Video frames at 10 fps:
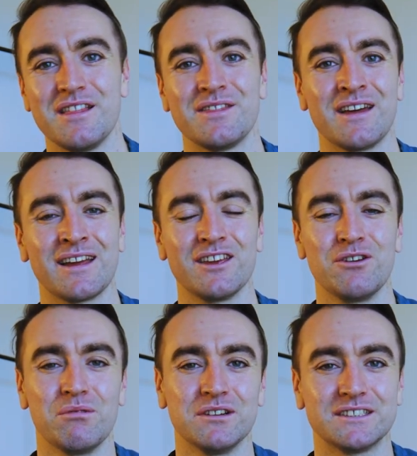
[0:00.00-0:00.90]
Thank
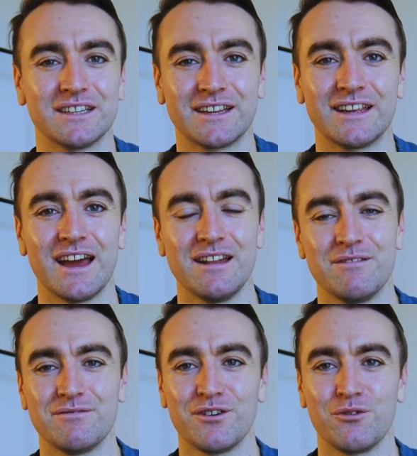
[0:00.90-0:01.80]
you once
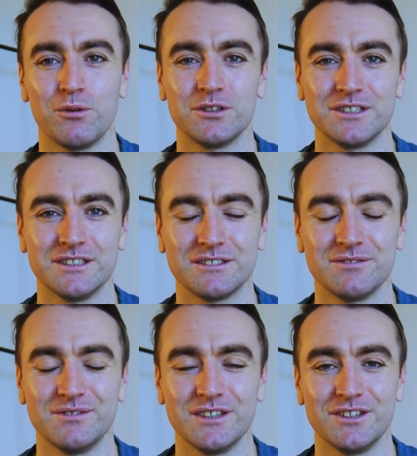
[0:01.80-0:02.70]
again for watching this
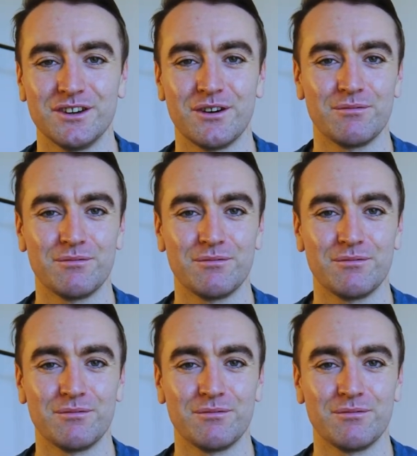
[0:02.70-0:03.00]
video.